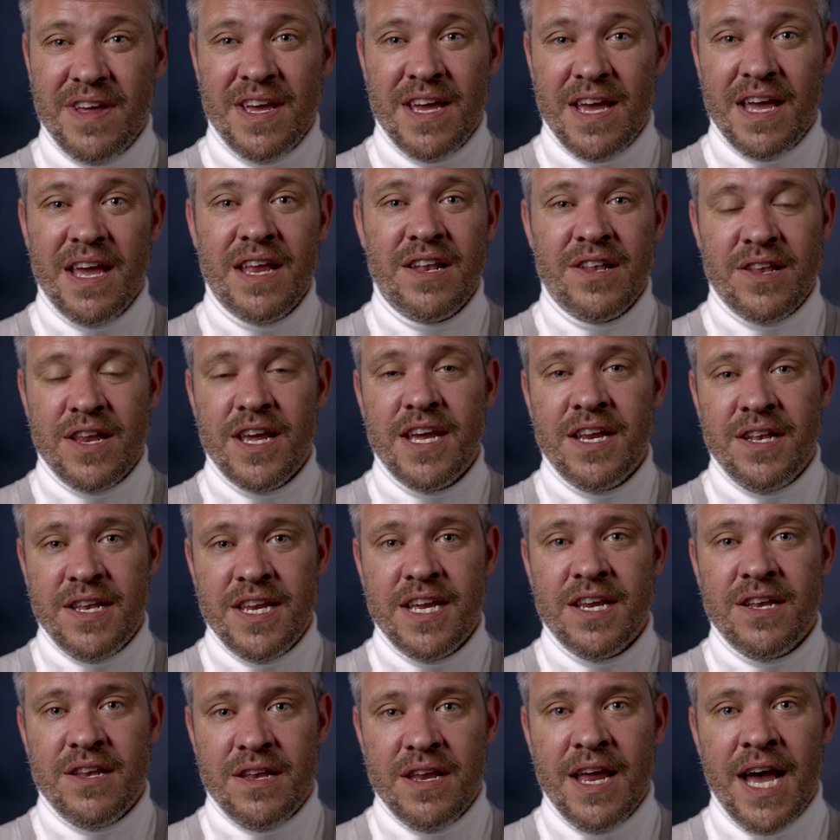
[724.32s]
It
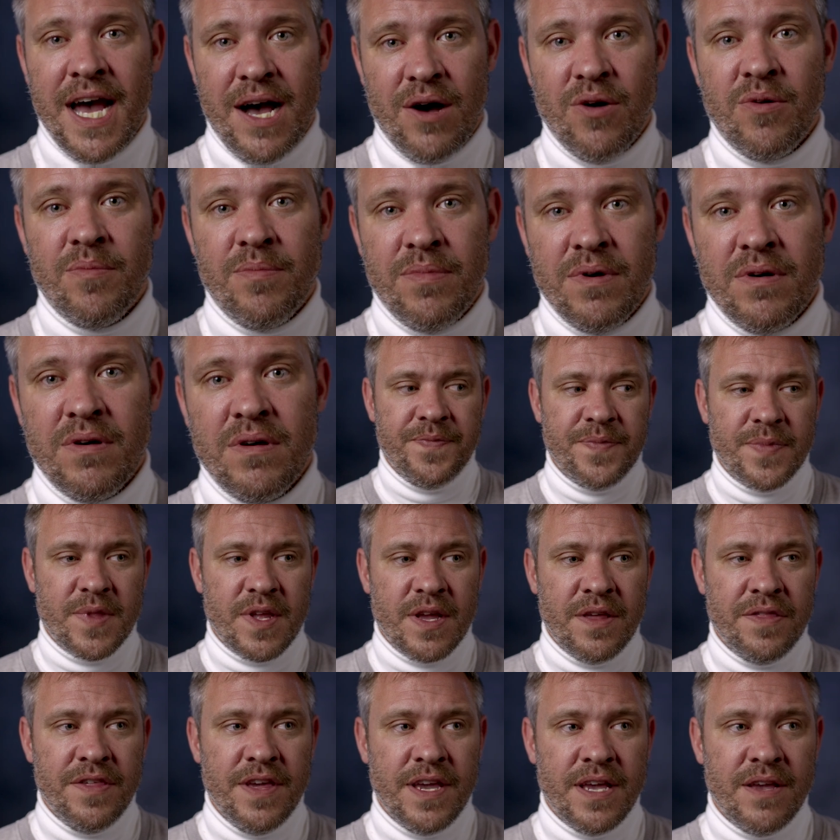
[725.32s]
did help.
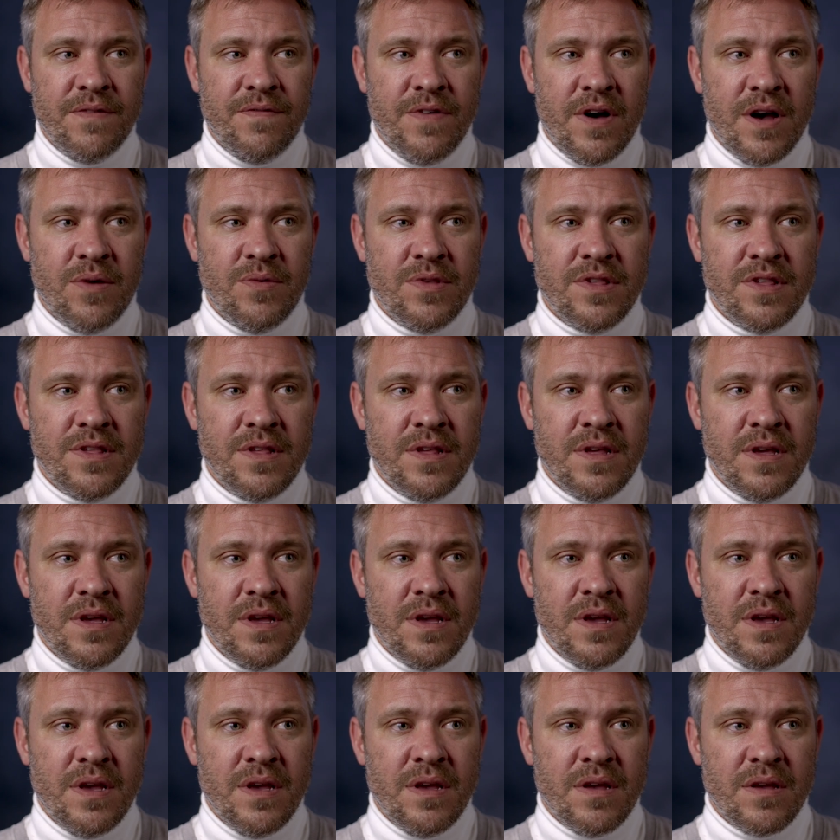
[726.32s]
I think if I was
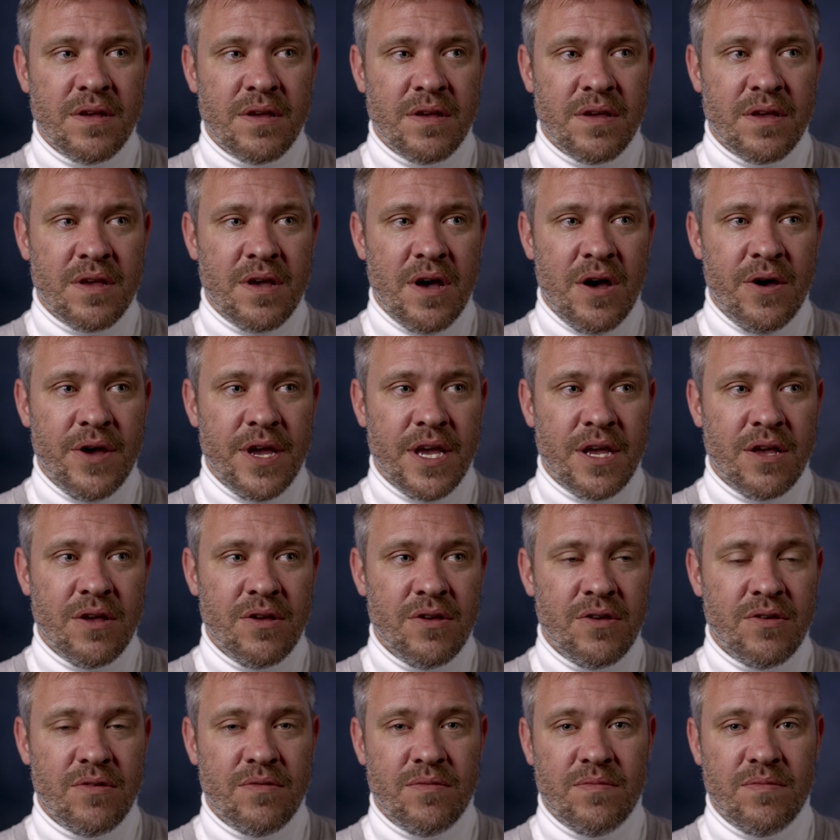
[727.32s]
going,